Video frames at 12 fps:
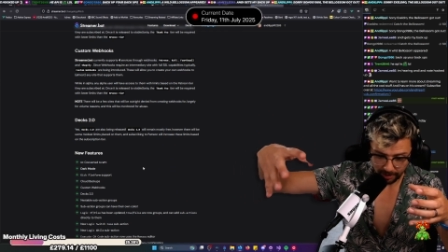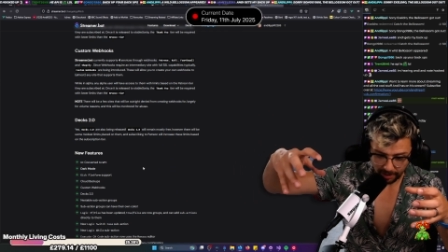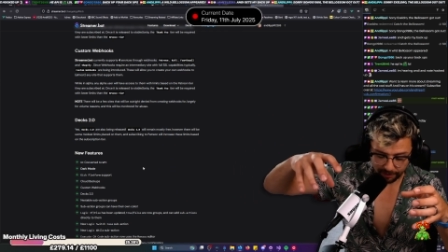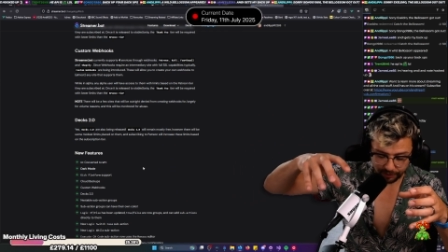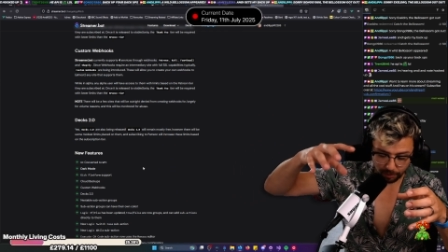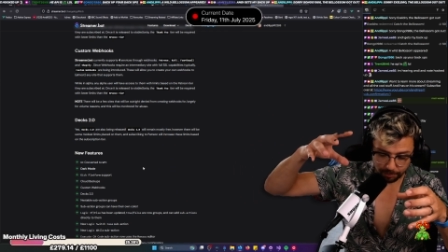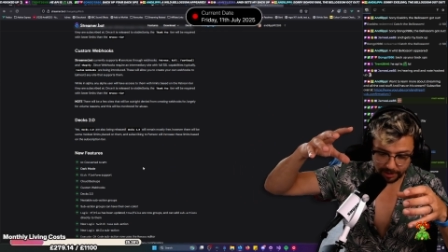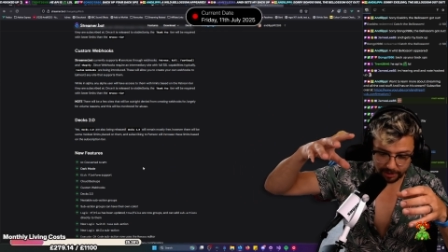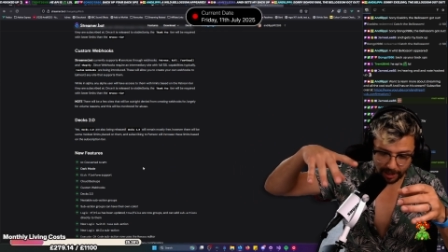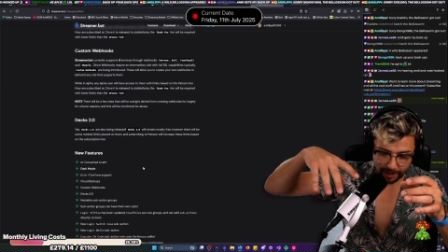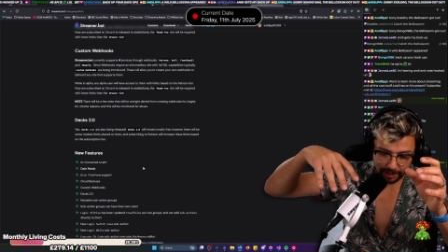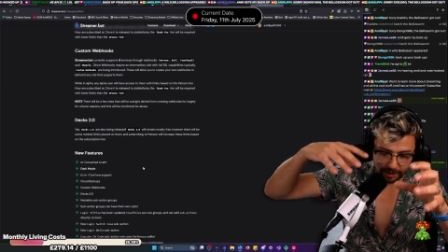If somebody's
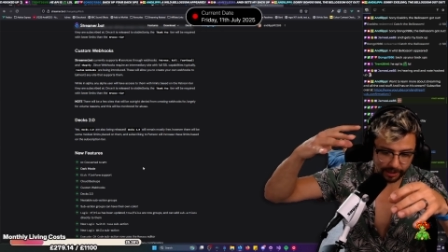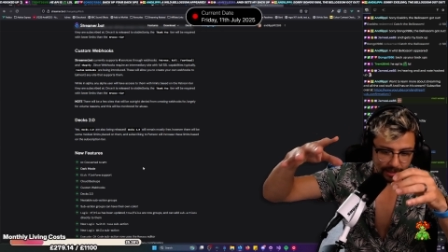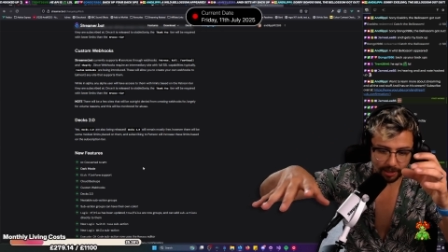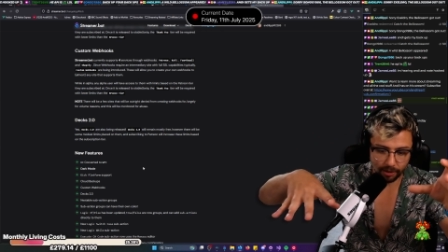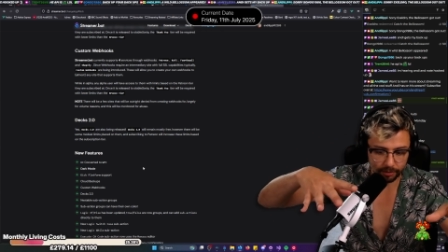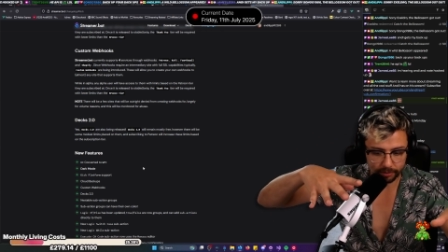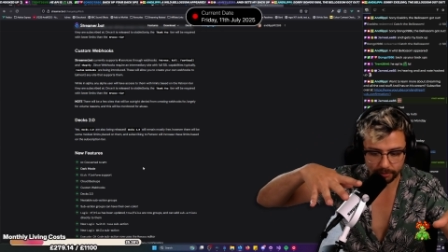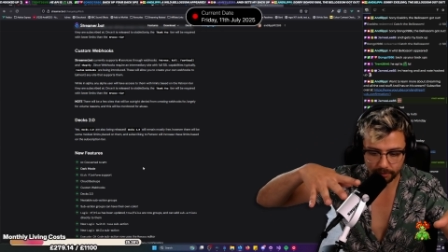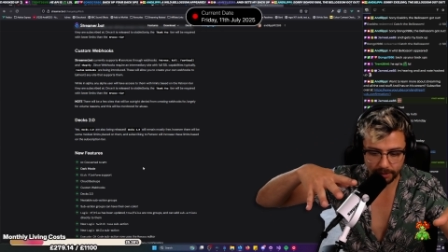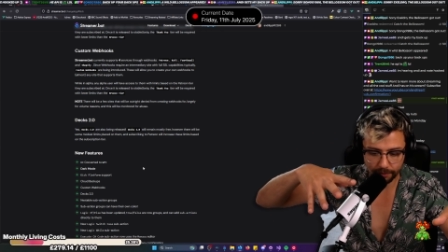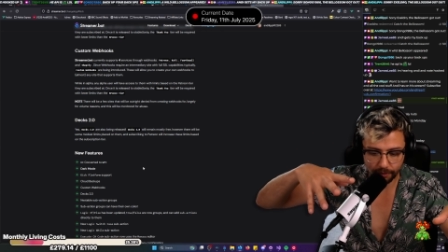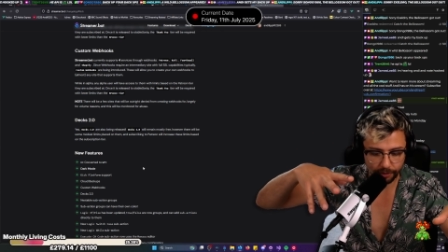like clicking on
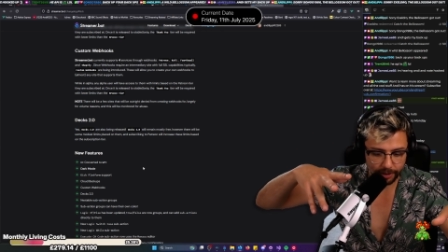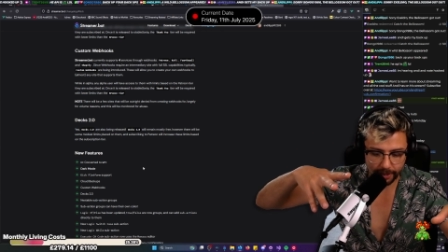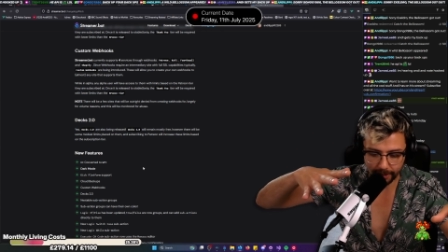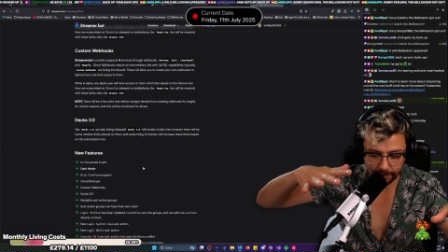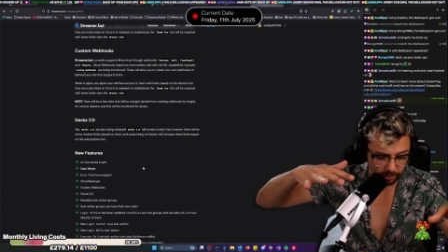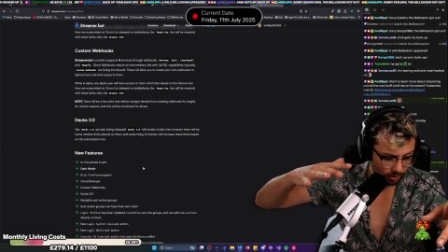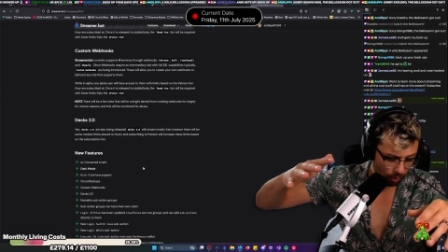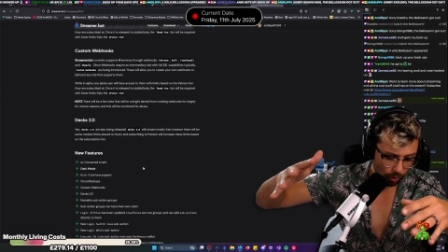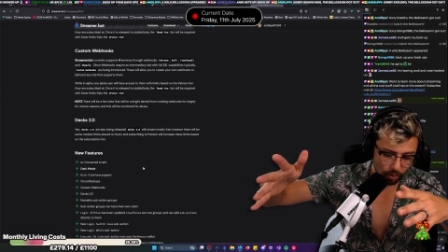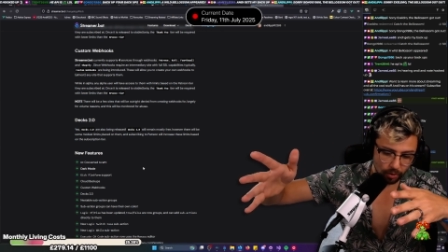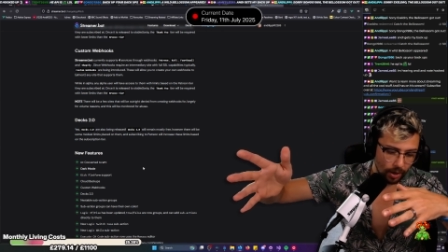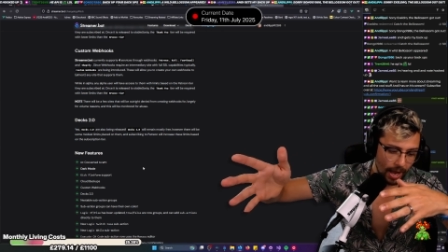different things
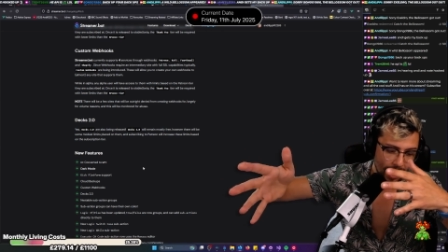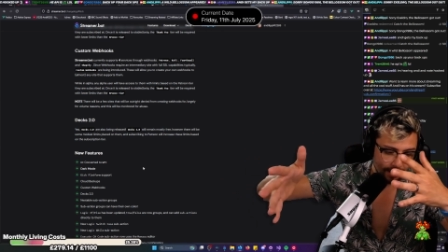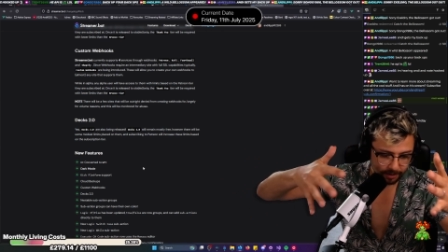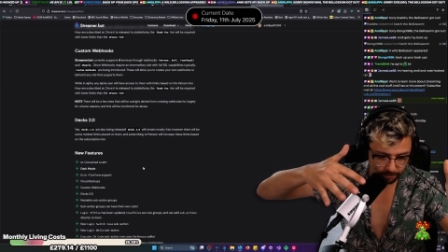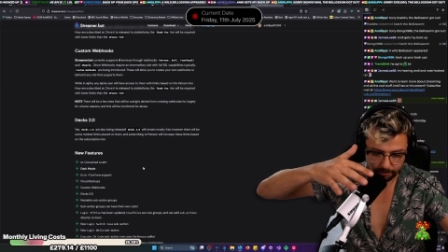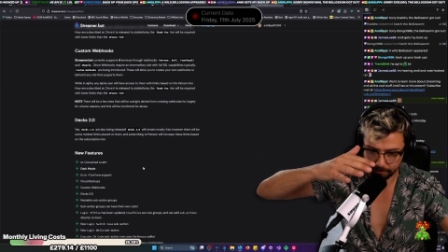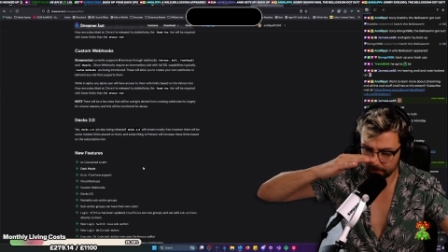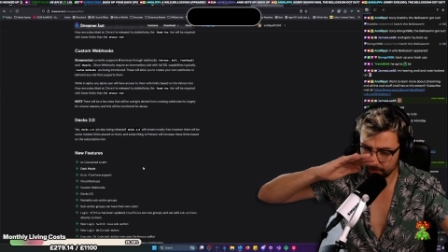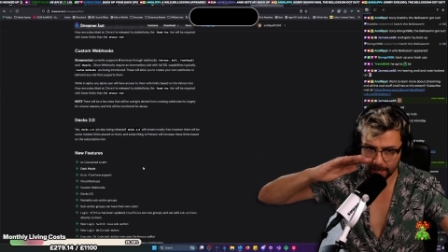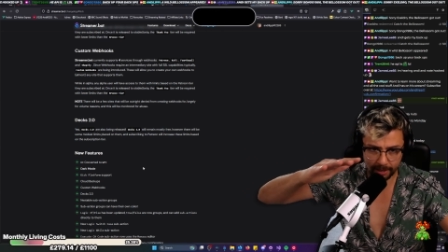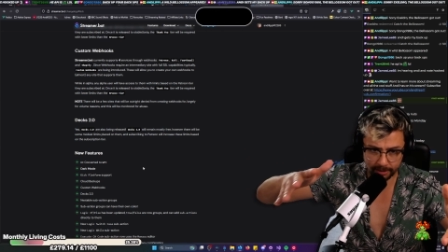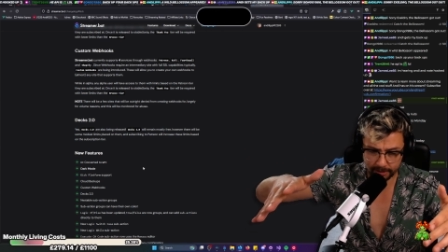or editing
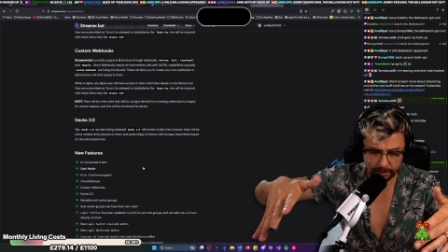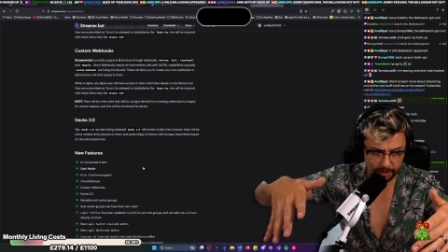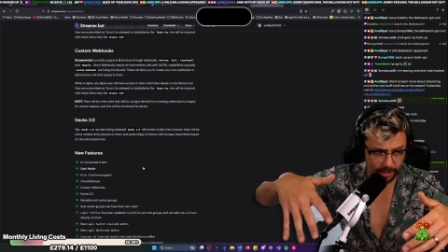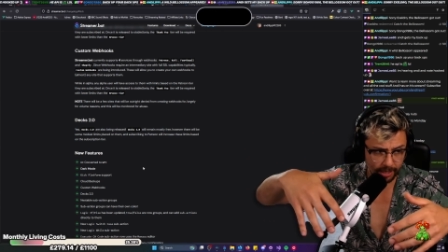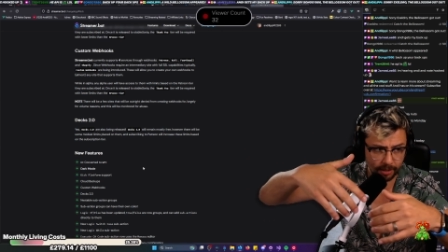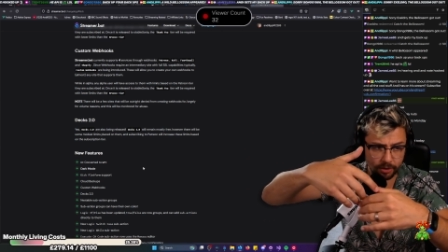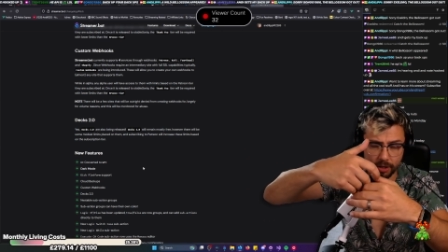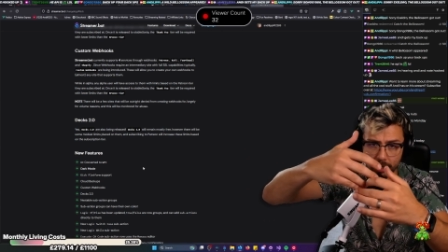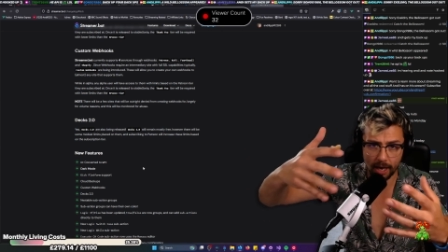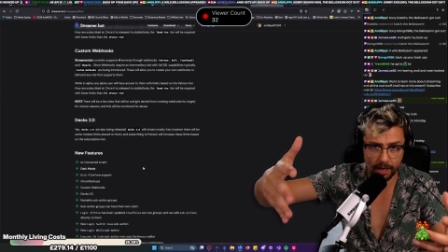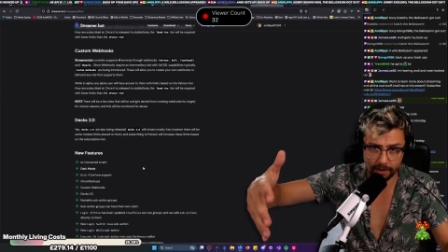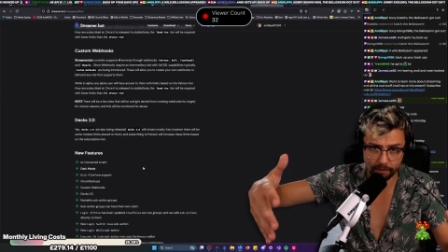things
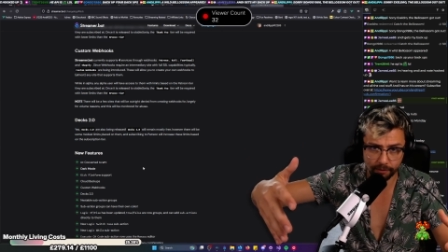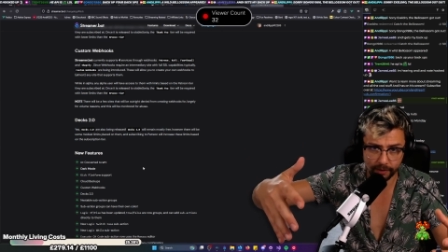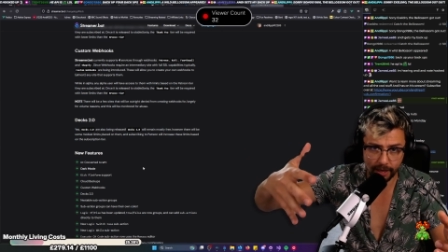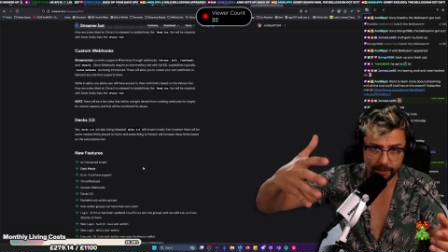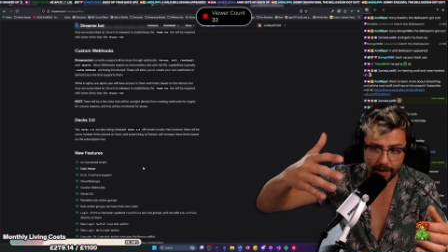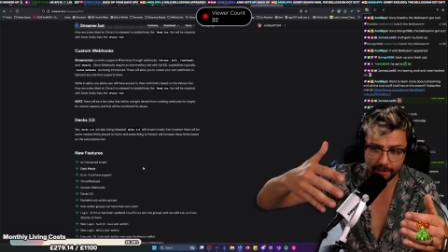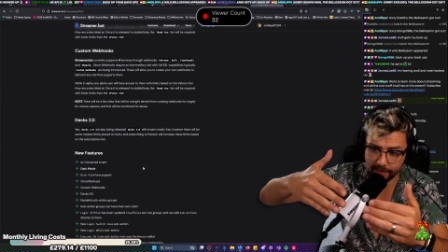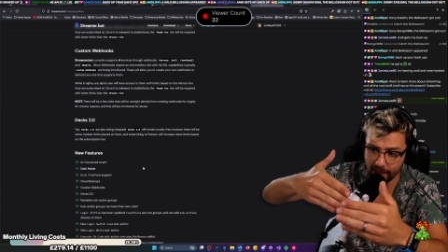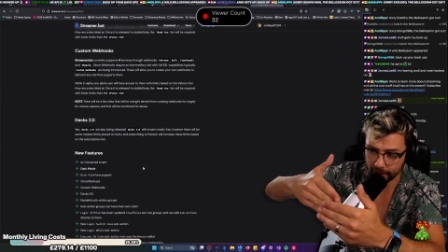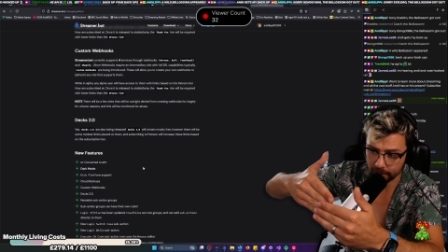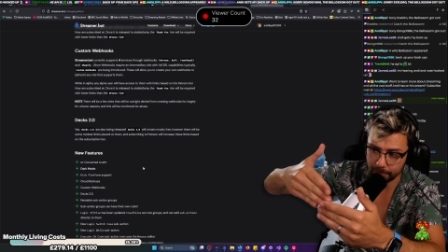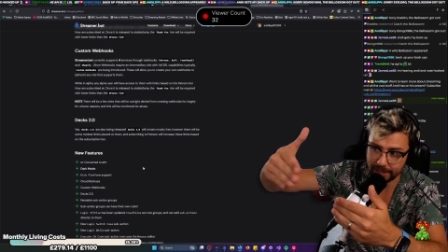and everything like that,
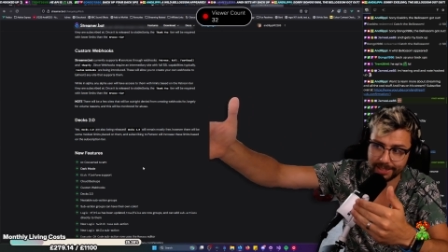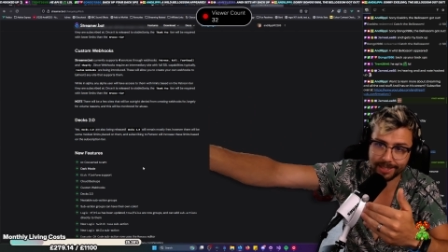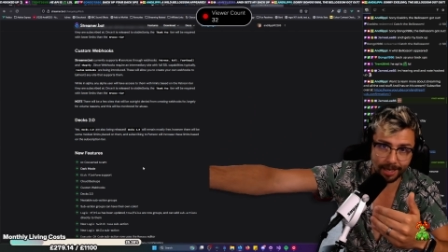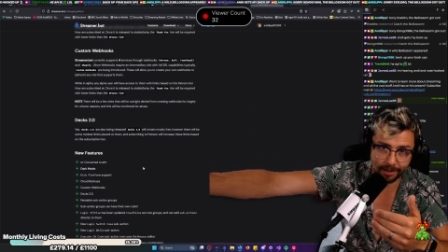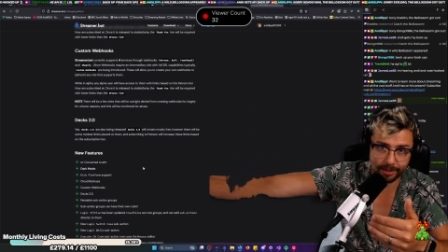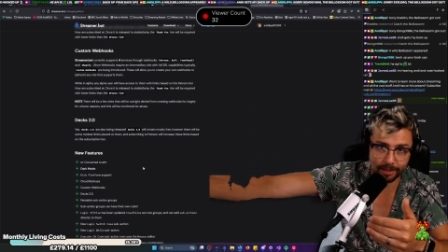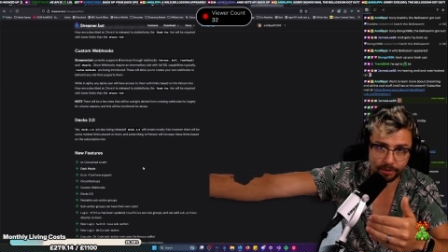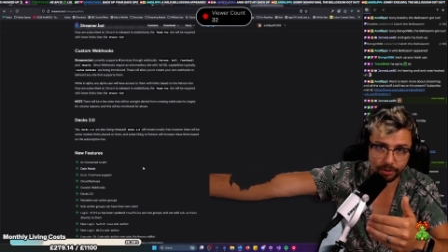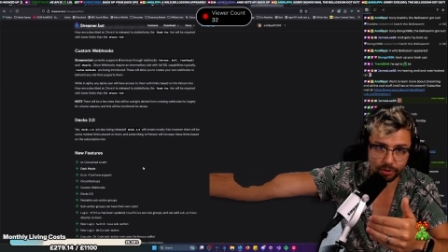that can be sent then